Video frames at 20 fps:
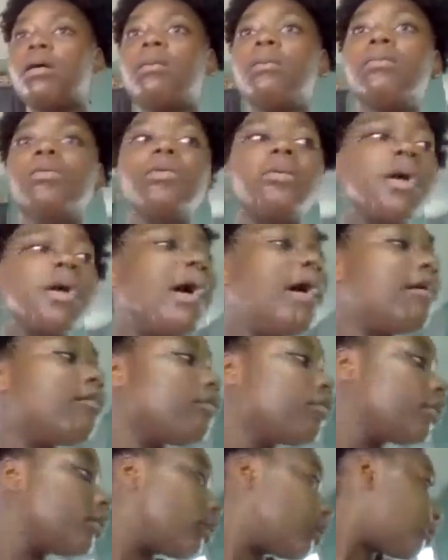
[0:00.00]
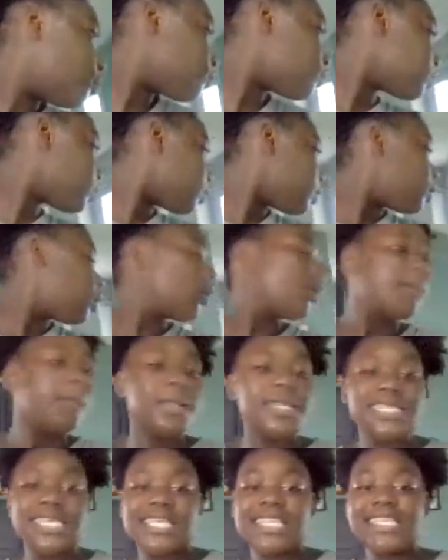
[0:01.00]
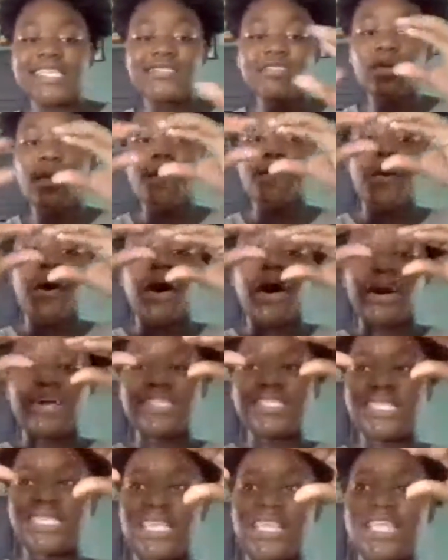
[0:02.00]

Do we have one out? But it's like this little box.